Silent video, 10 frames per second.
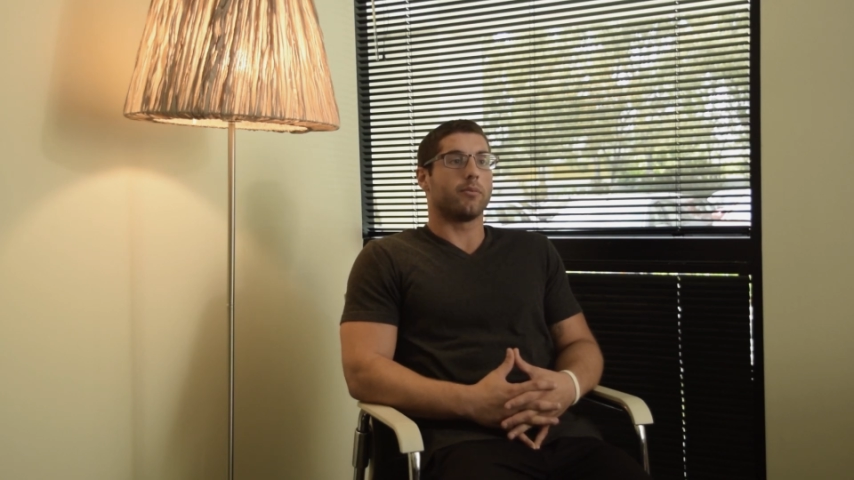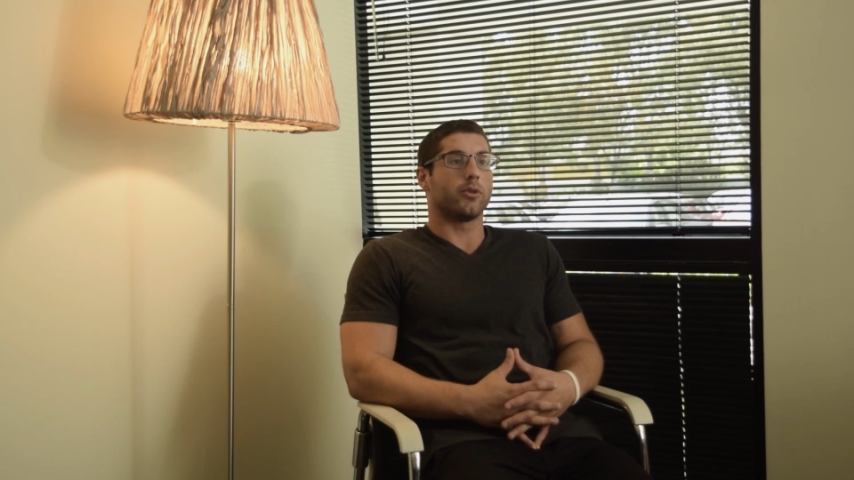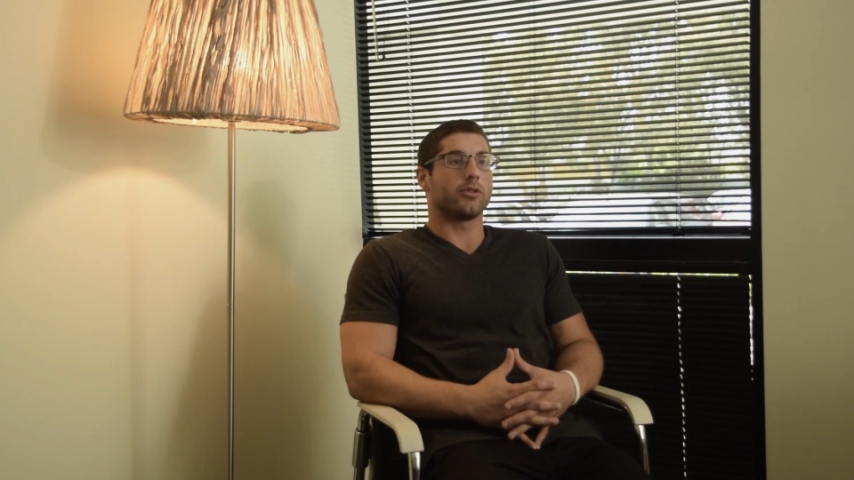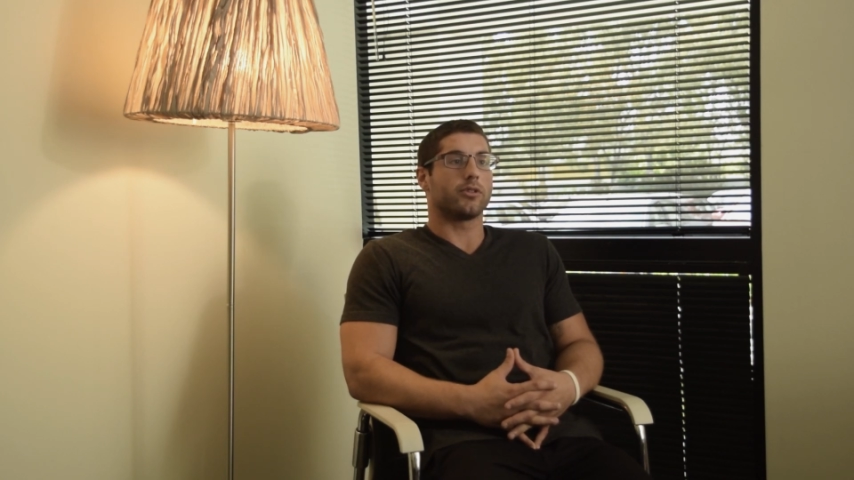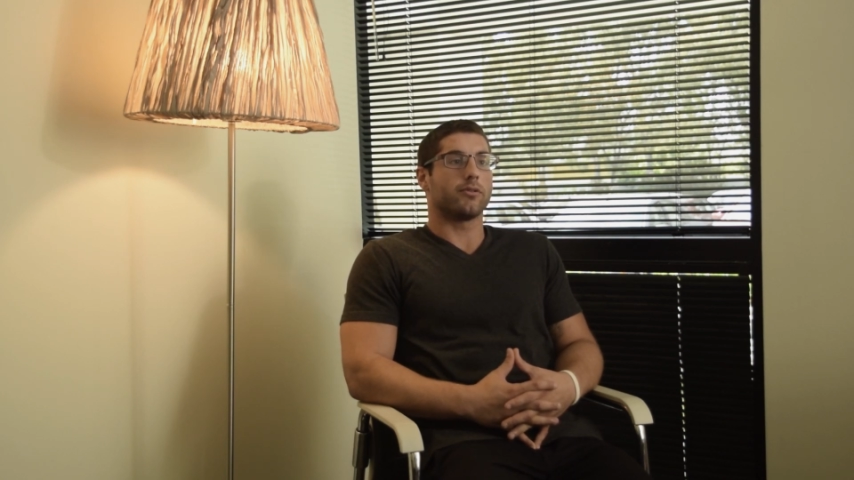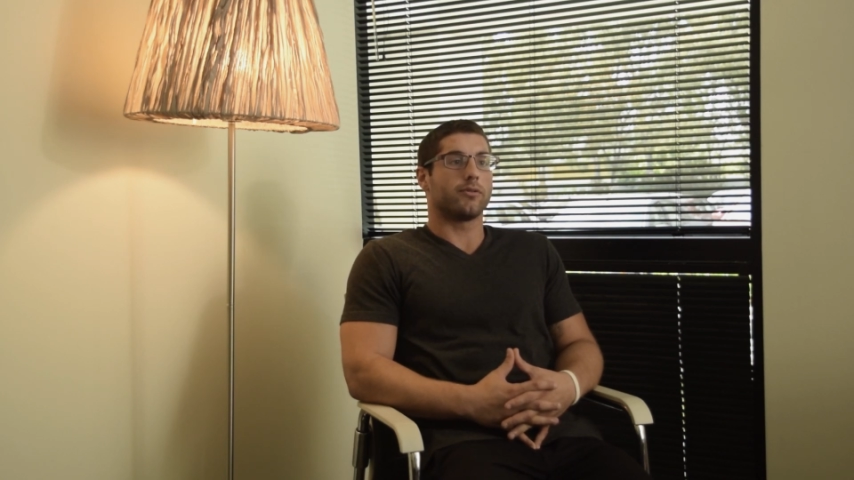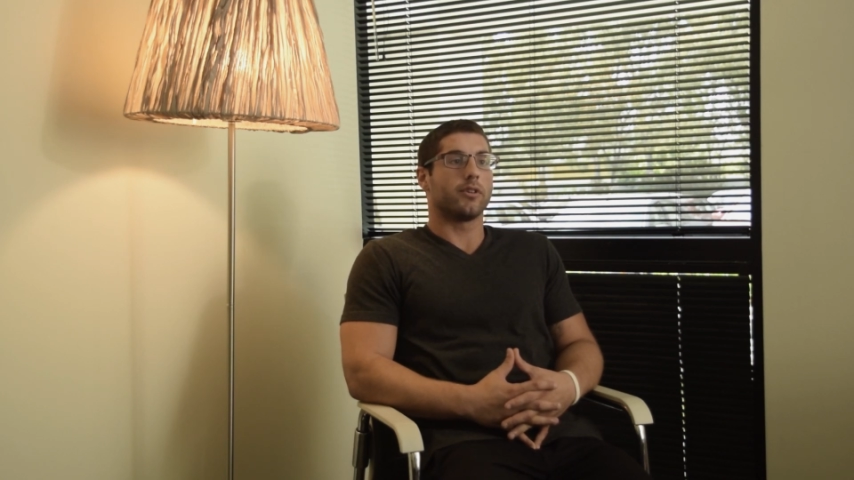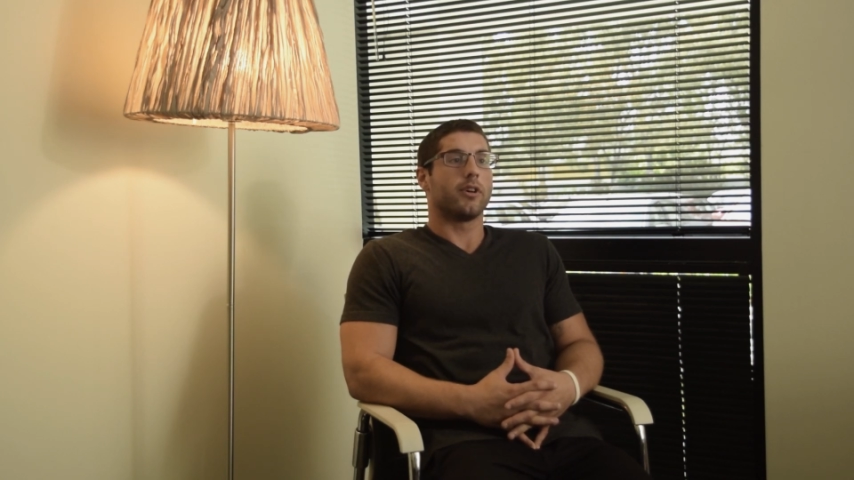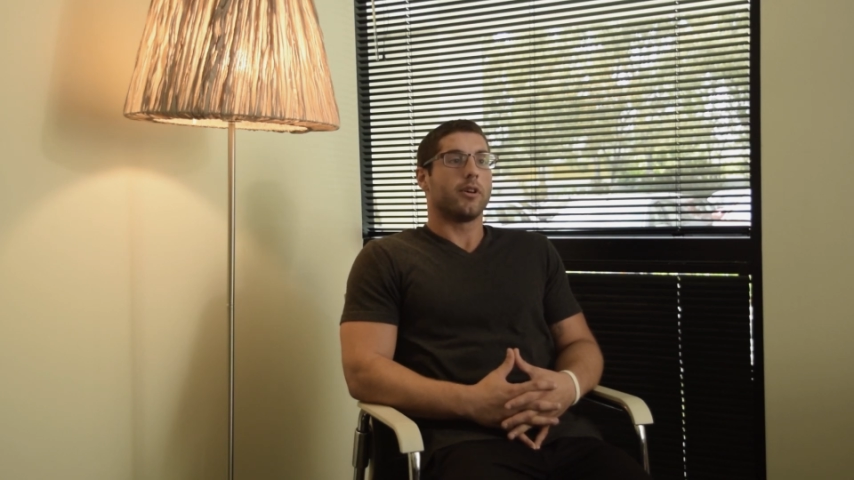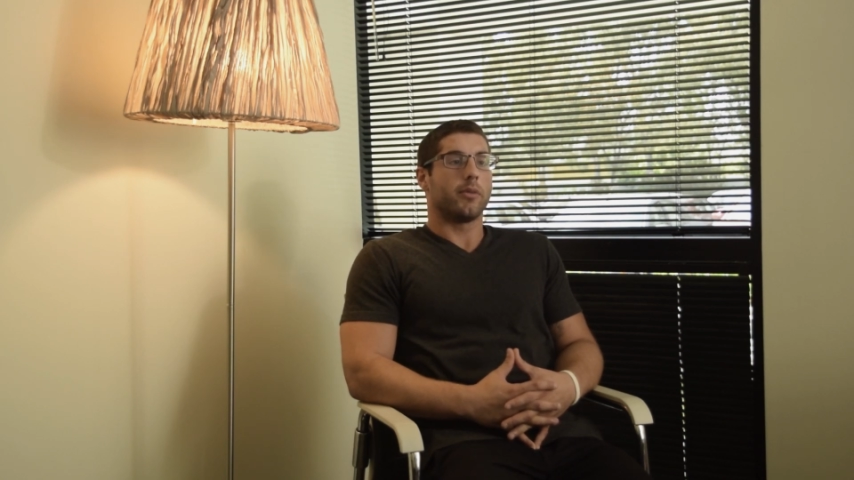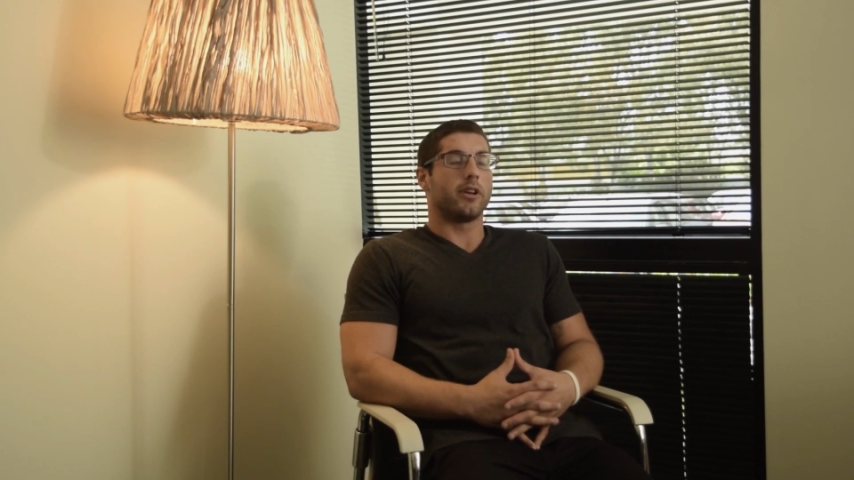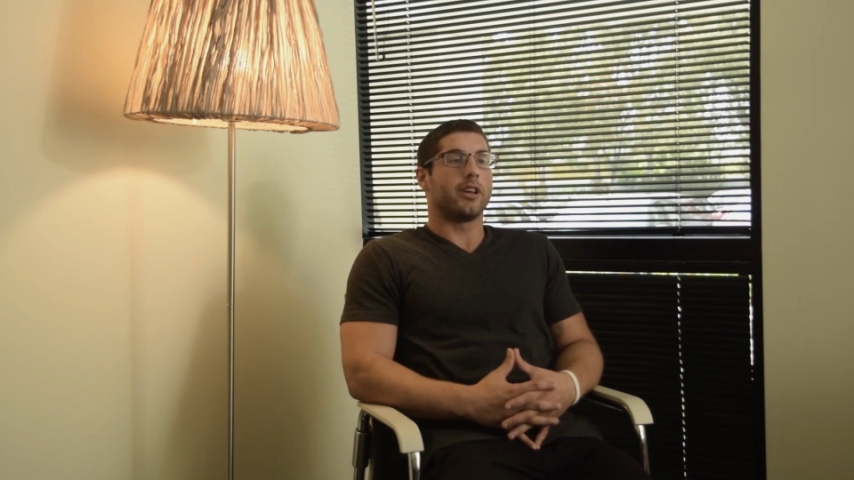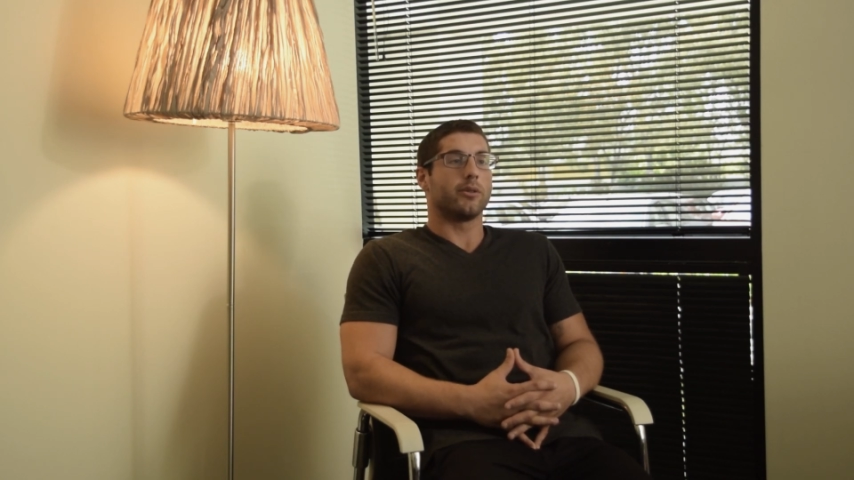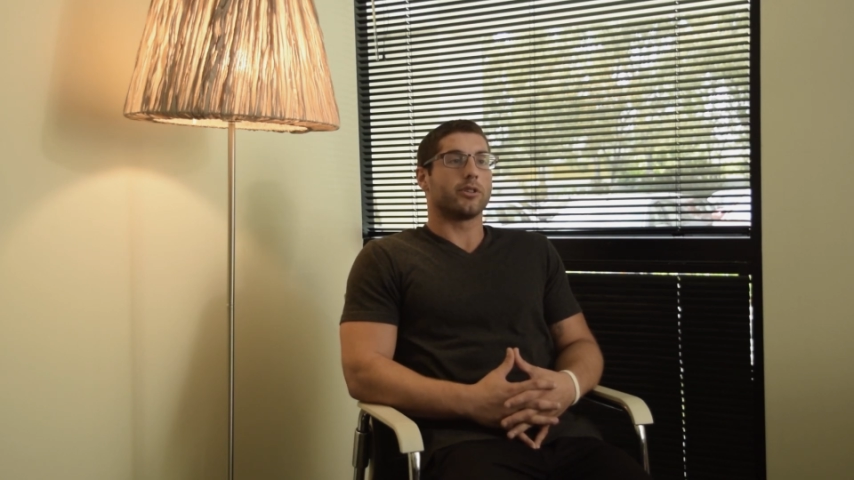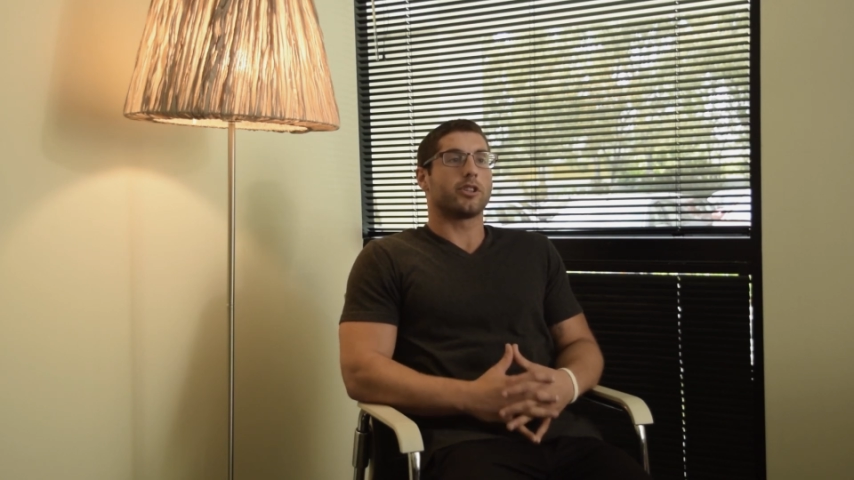Most of my
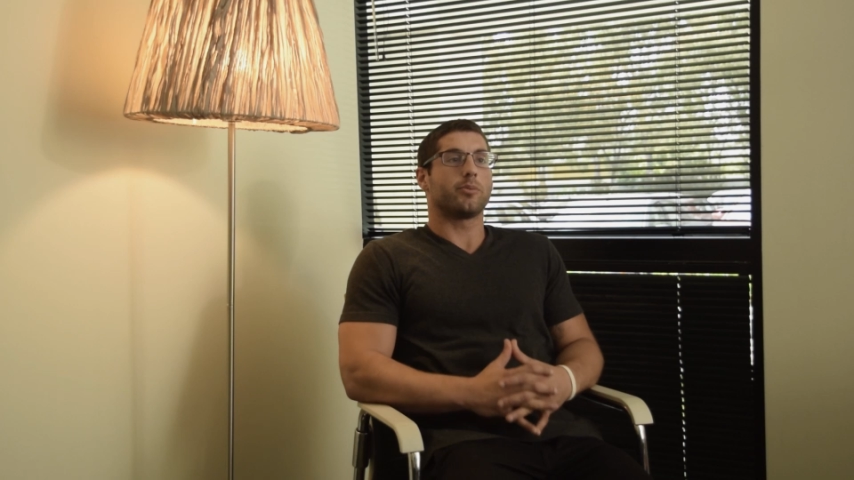day was